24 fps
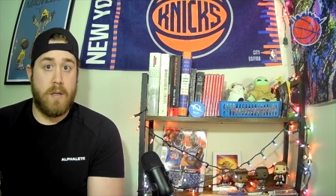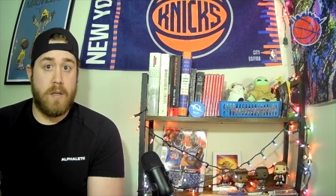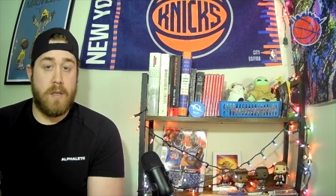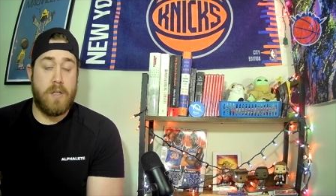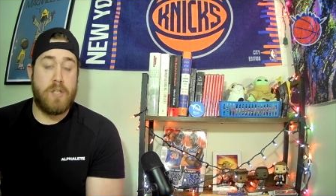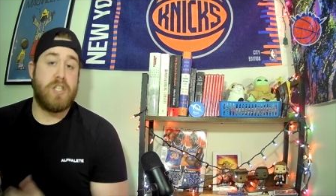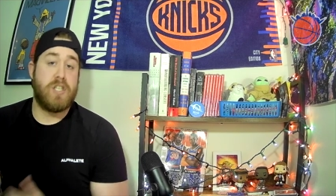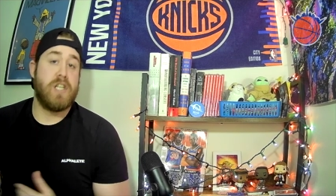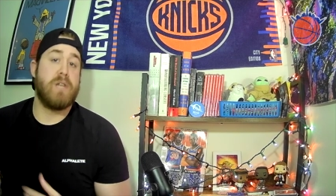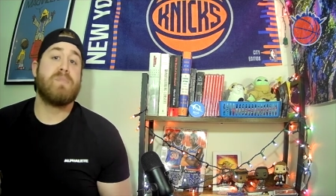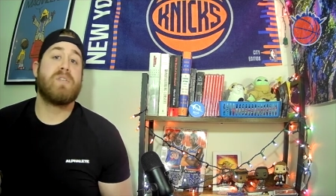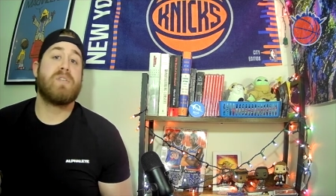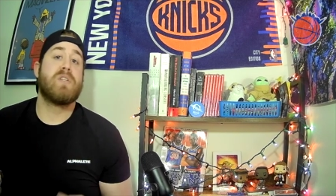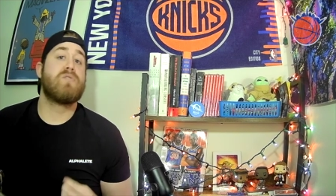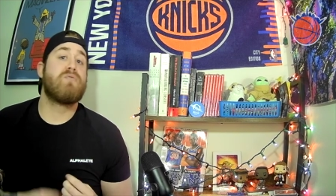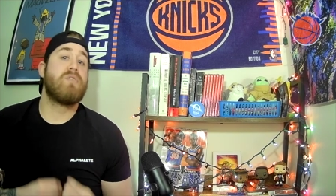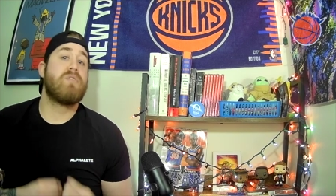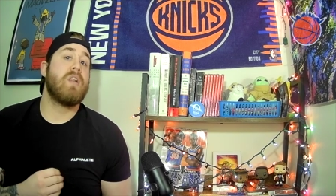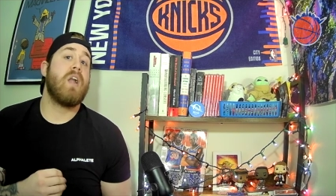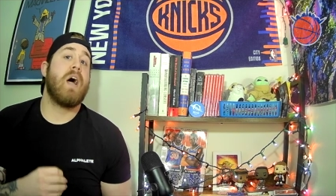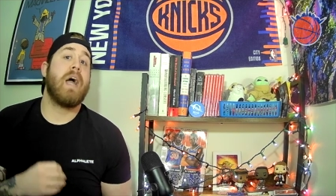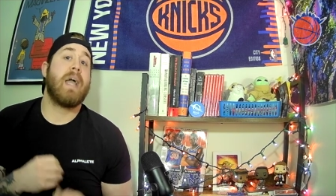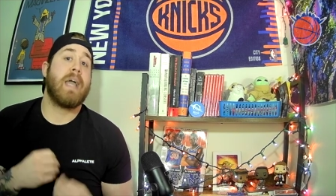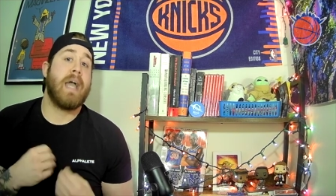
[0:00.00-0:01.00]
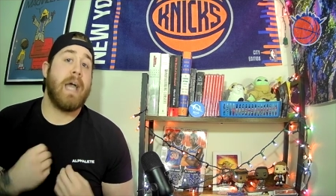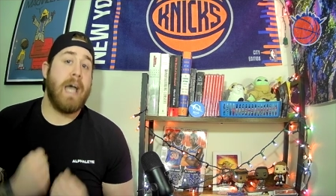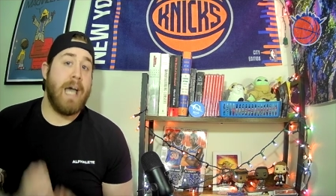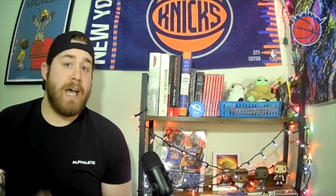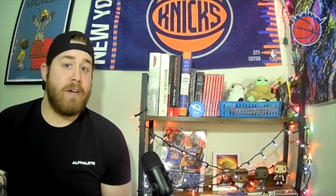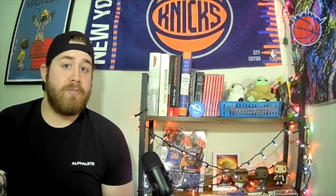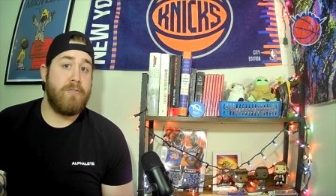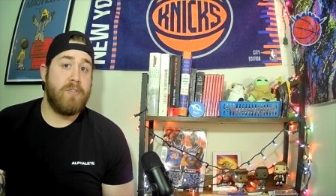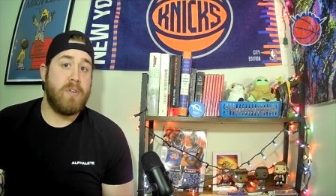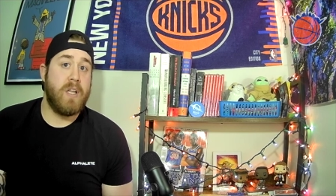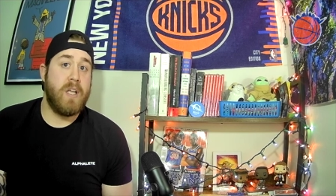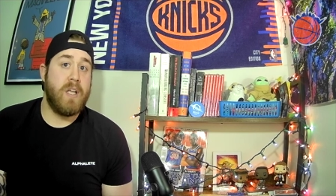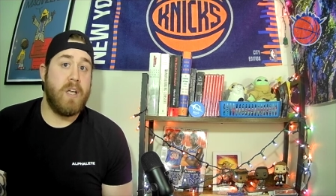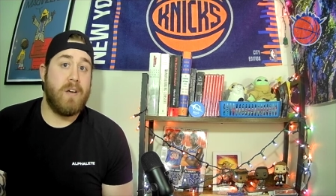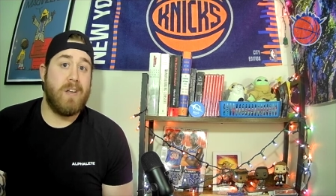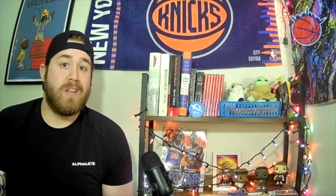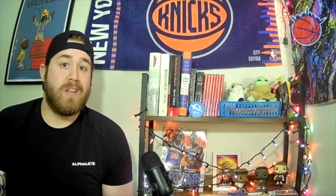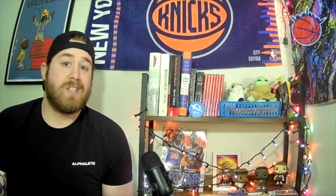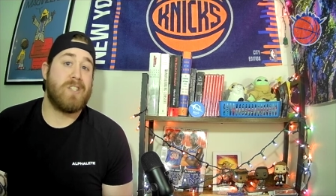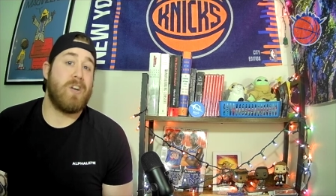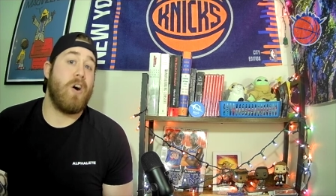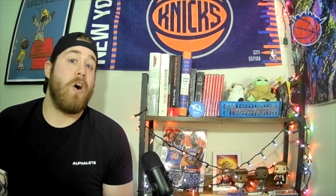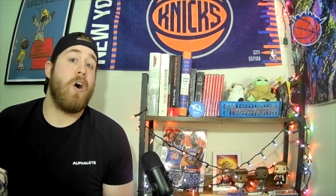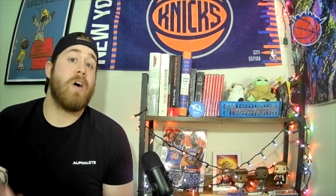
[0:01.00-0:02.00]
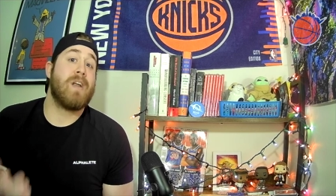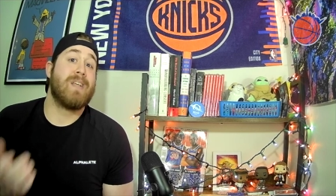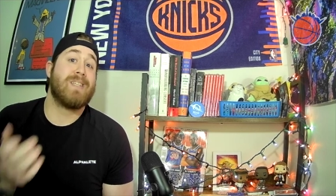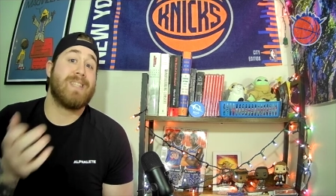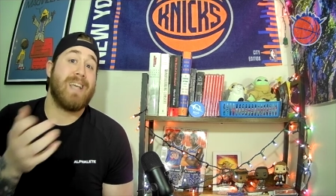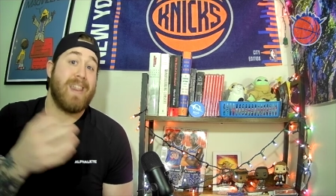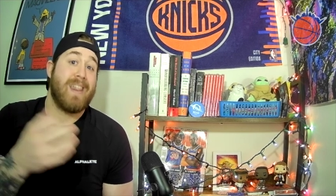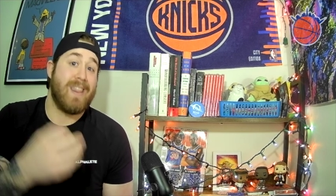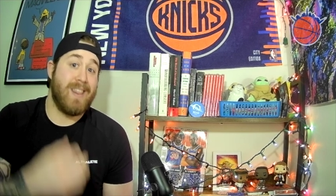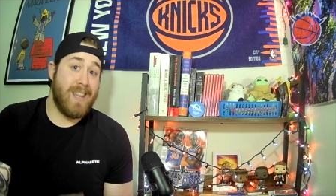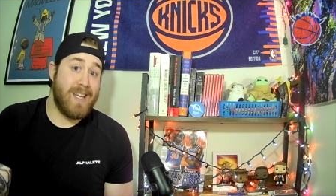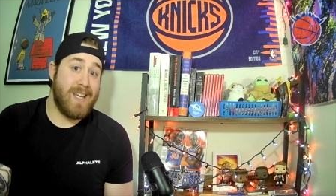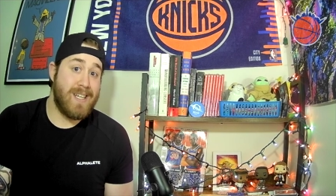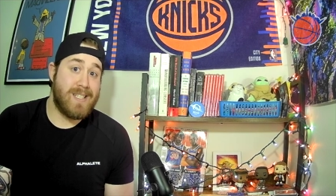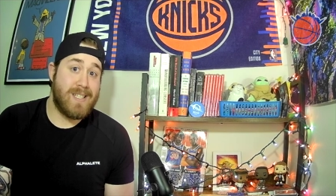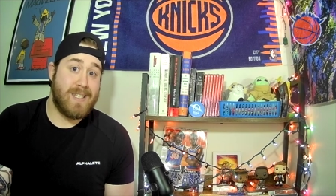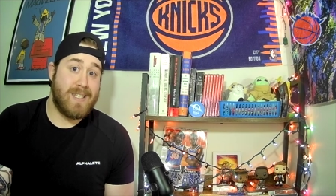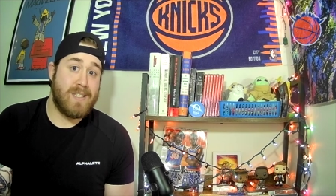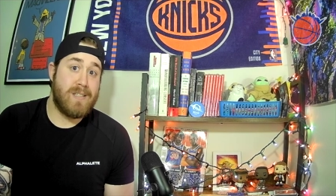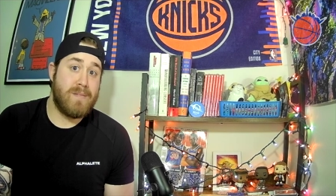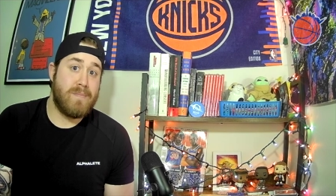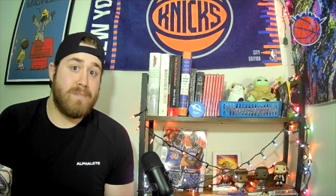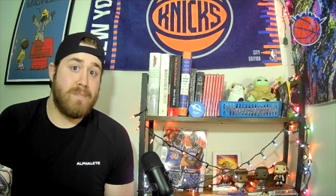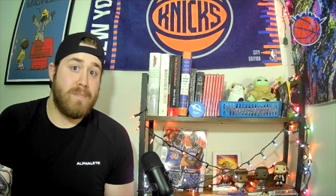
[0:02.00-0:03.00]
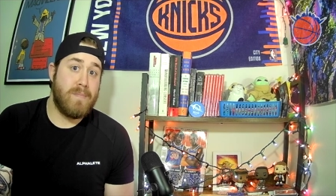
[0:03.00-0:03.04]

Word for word: Sims is relying heavily on his athleticism